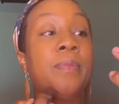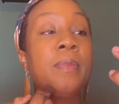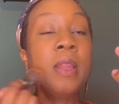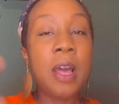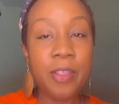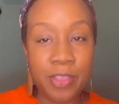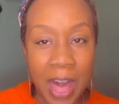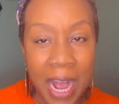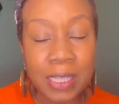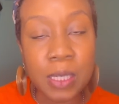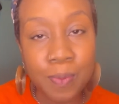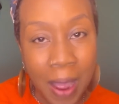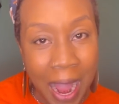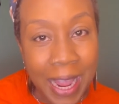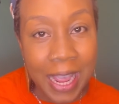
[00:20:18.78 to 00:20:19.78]
That's
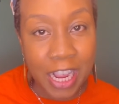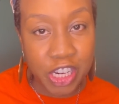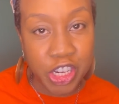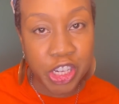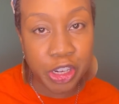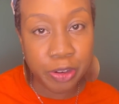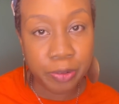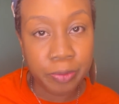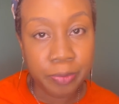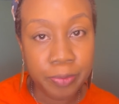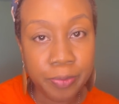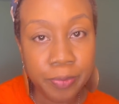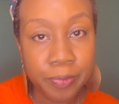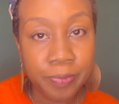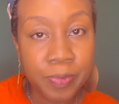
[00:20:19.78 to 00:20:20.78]
my issue.
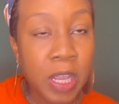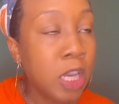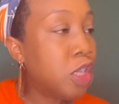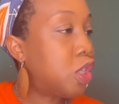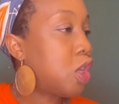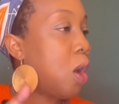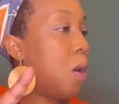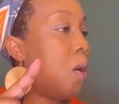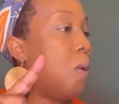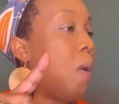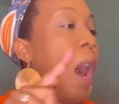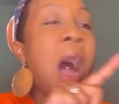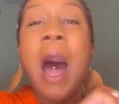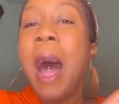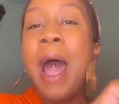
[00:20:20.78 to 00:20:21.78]
So
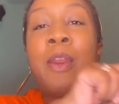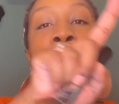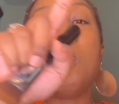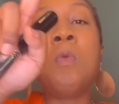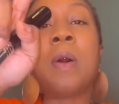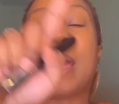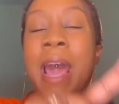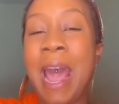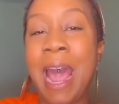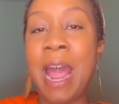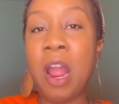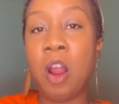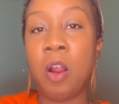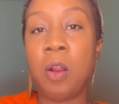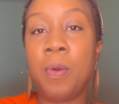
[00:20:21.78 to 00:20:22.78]
I don't
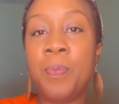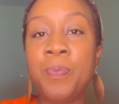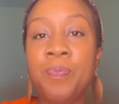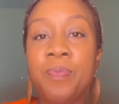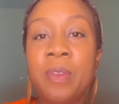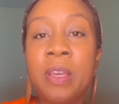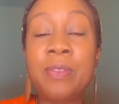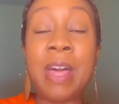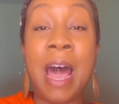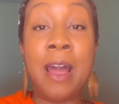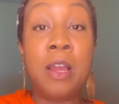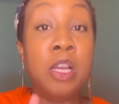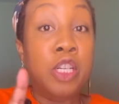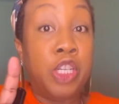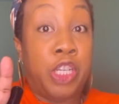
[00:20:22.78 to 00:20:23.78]
care
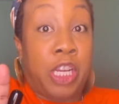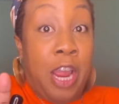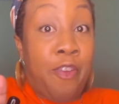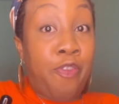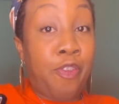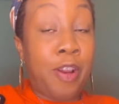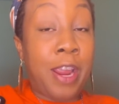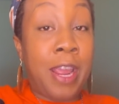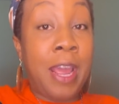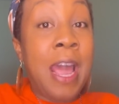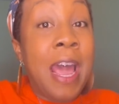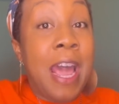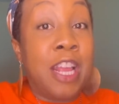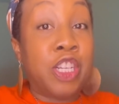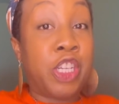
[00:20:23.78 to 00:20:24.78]
that Jeffree
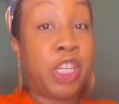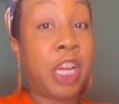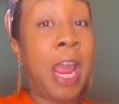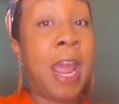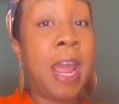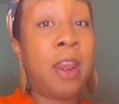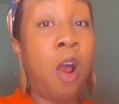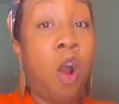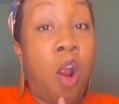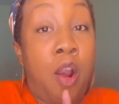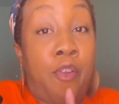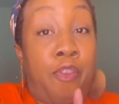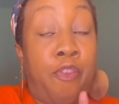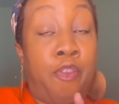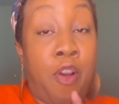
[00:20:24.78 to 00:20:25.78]
and Shane are
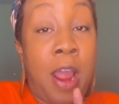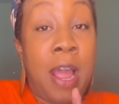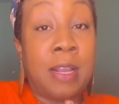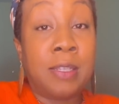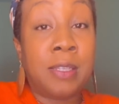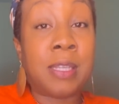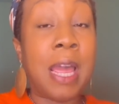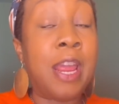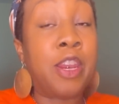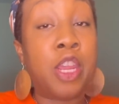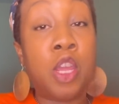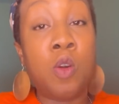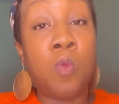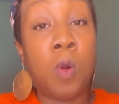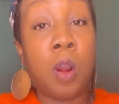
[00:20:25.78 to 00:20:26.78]
friends and
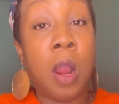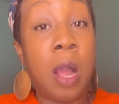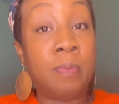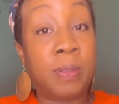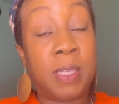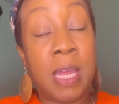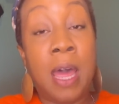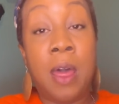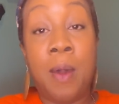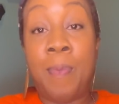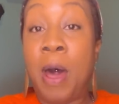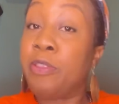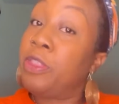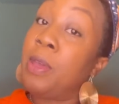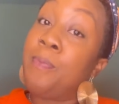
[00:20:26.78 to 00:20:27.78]
you were upset
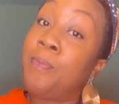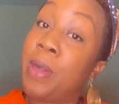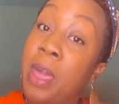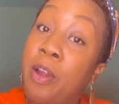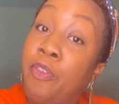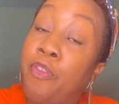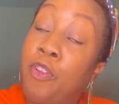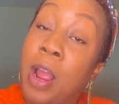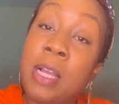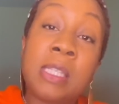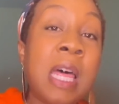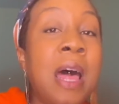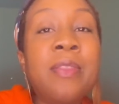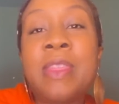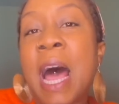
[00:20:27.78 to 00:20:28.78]
about them being friends.
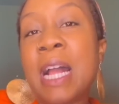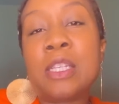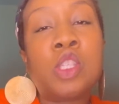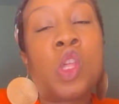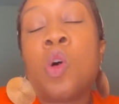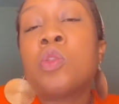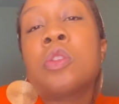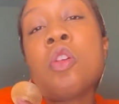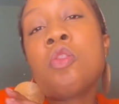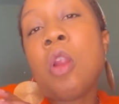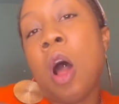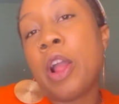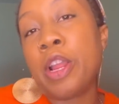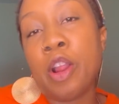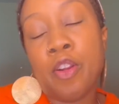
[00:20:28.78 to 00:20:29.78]
That those are
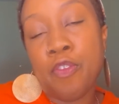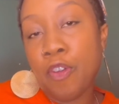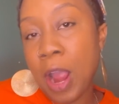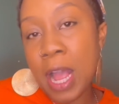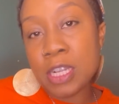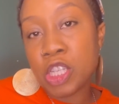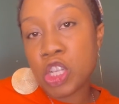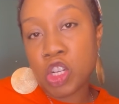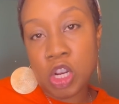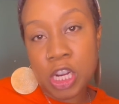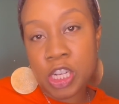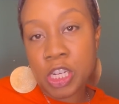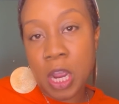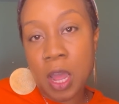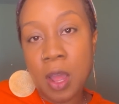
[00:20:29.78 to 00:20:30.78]
not your friends,
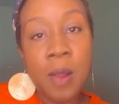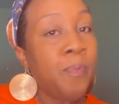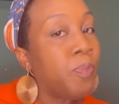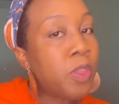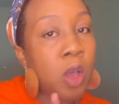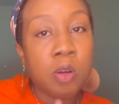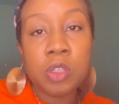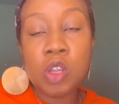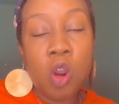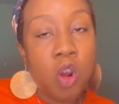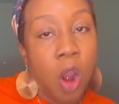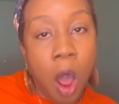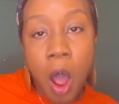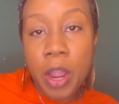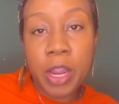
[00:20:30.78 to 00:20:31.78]
Trisha. Those are
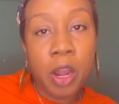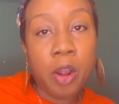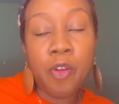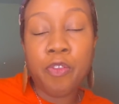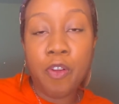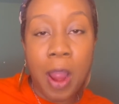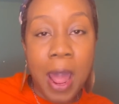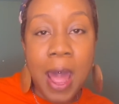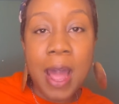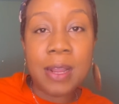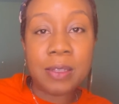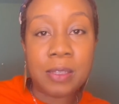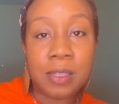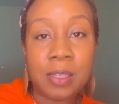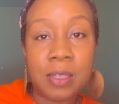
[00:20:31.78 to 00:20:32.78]
not your
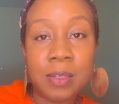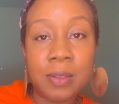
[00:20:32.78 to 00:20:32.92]
friends.